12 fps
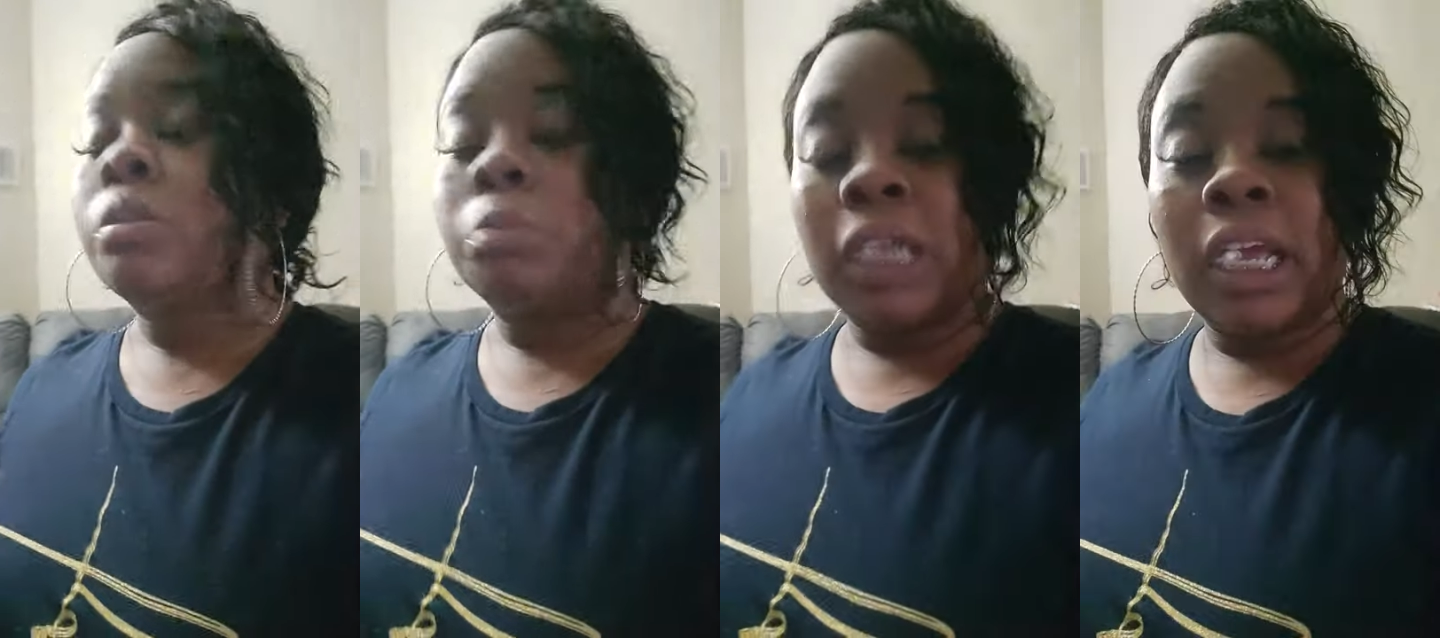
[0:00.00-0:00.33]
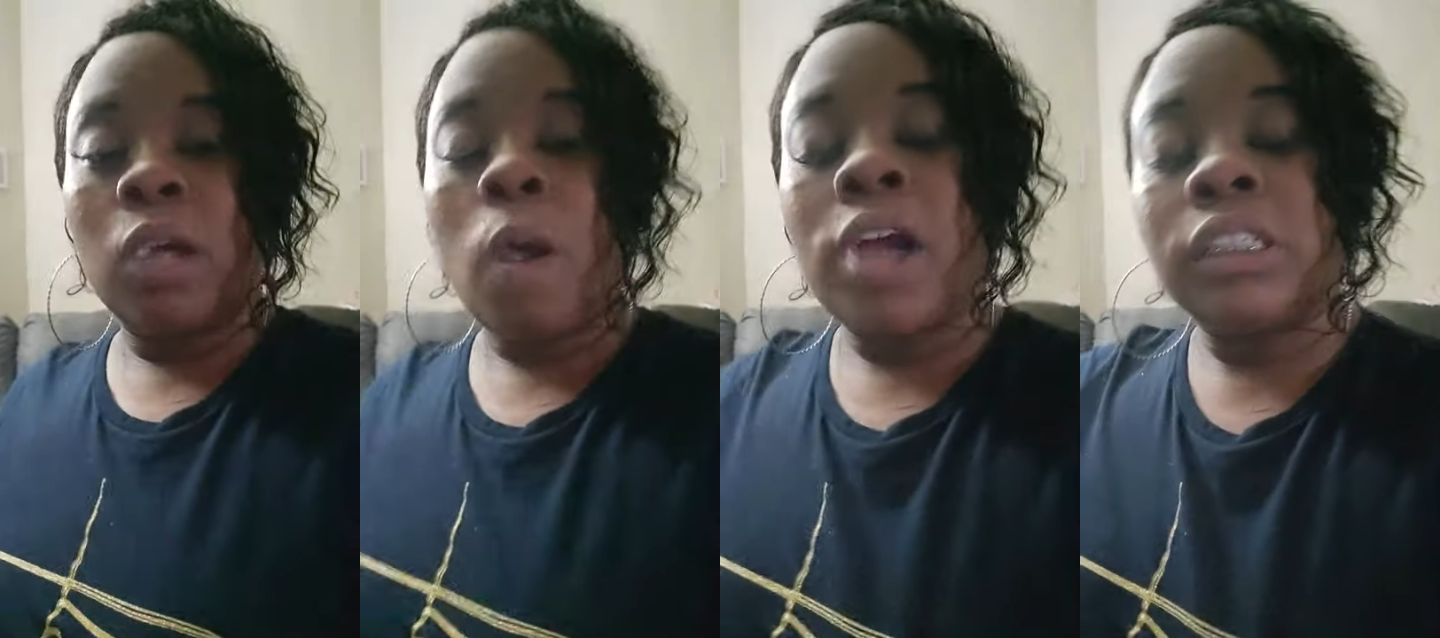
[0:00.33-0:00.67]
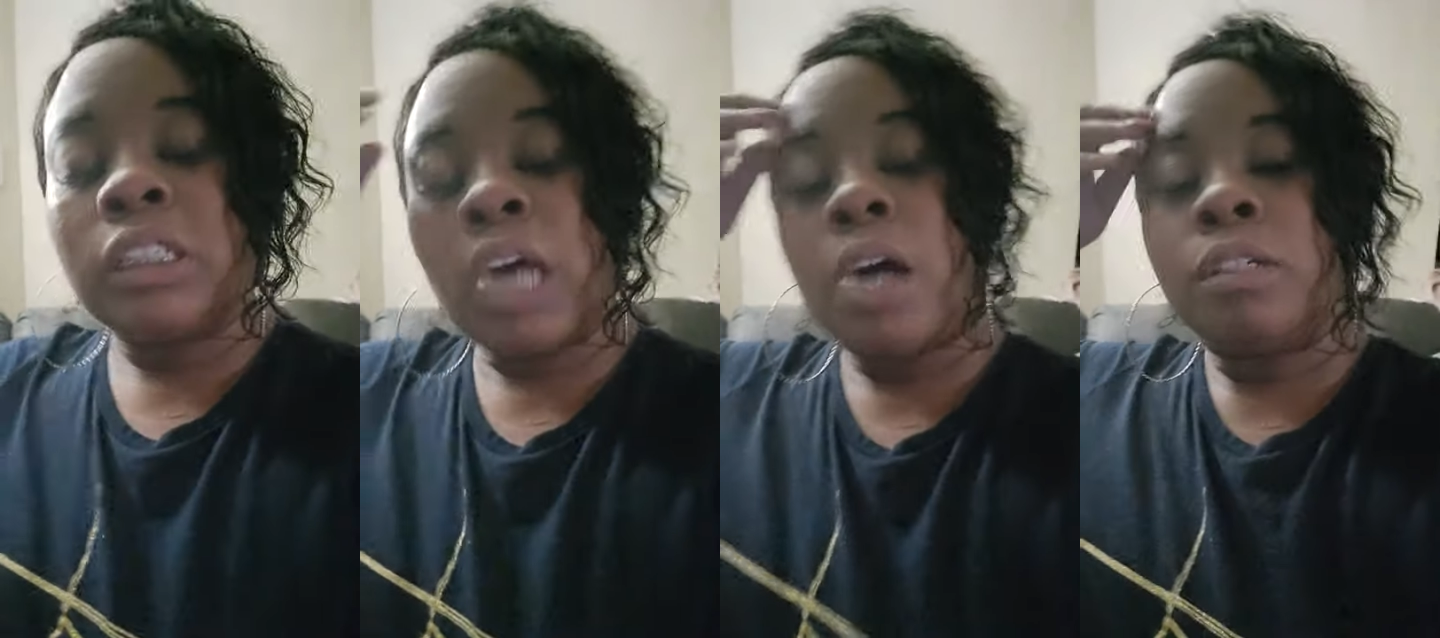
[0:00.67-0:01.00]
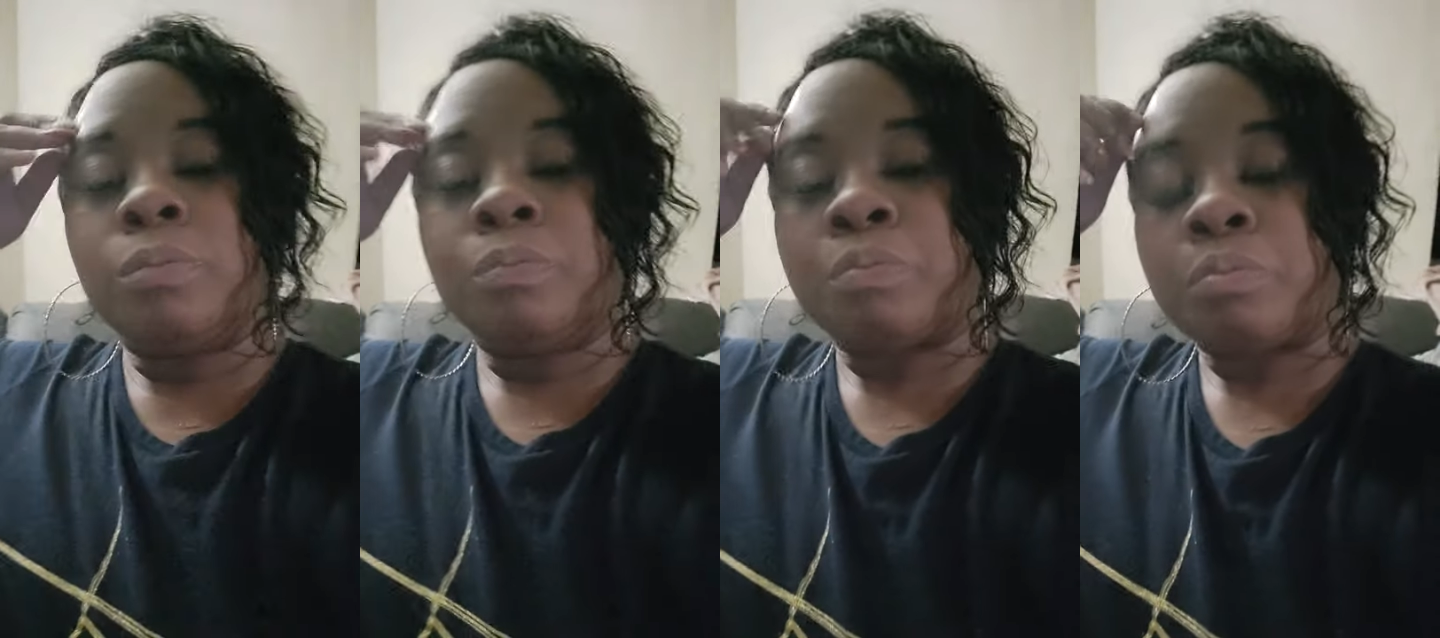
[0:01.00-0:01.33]
But anyway,
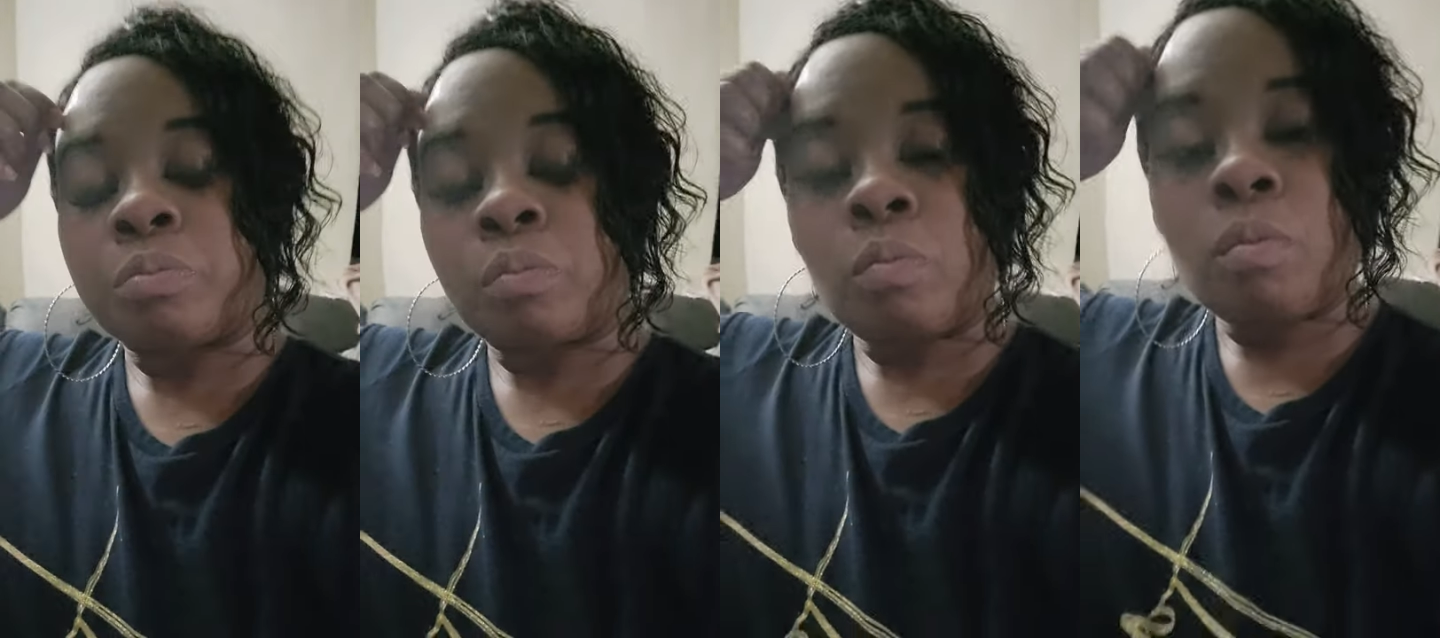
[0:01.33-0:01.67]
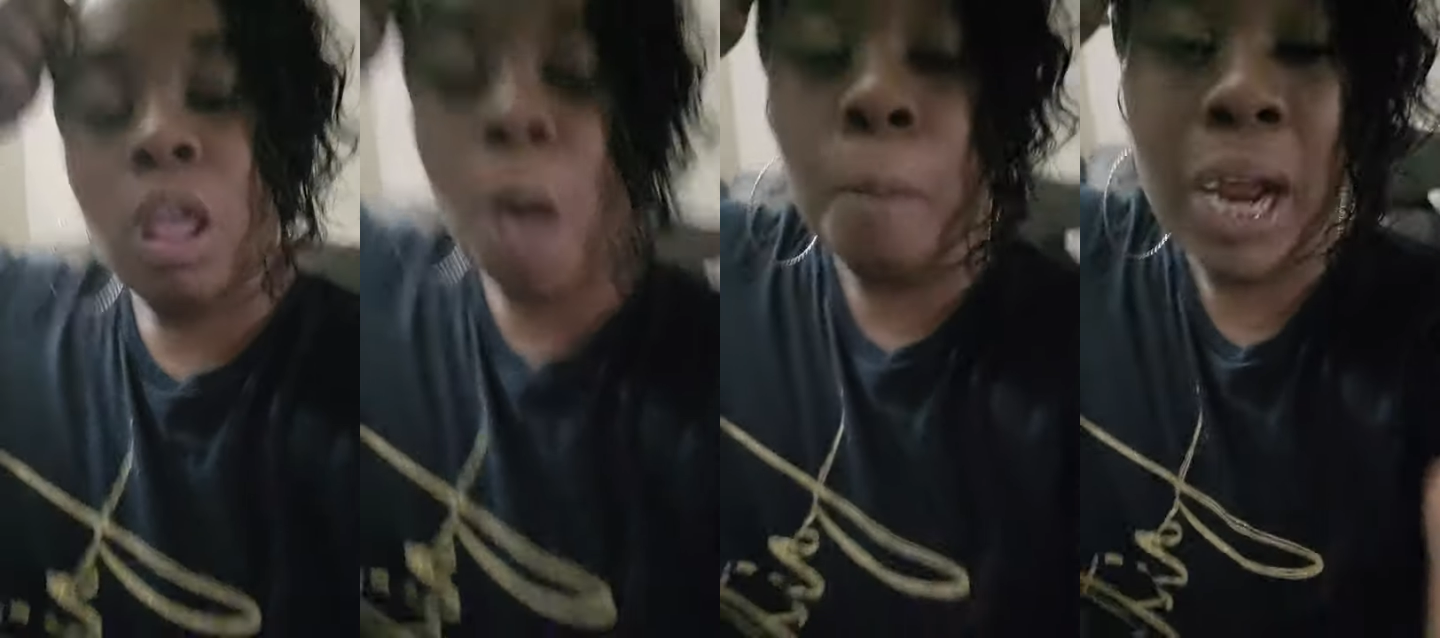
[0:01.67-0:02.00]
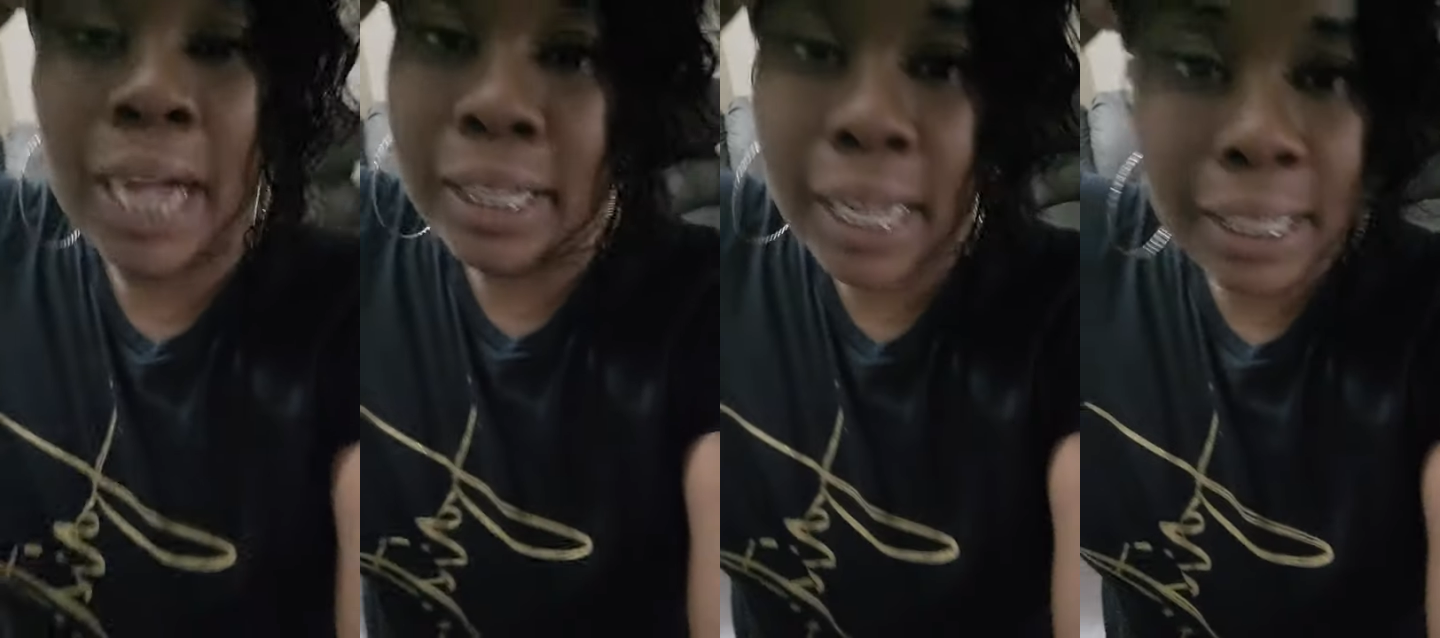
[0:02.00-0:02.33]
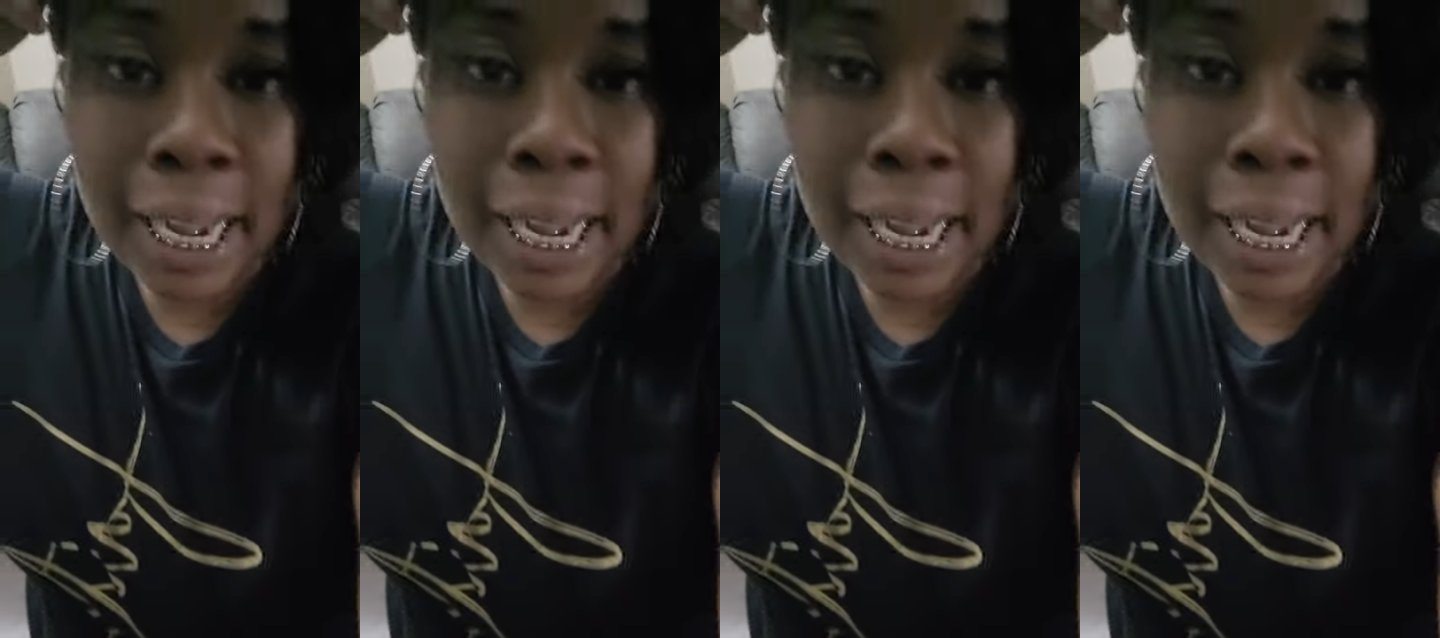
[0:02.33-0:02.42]
so, but I think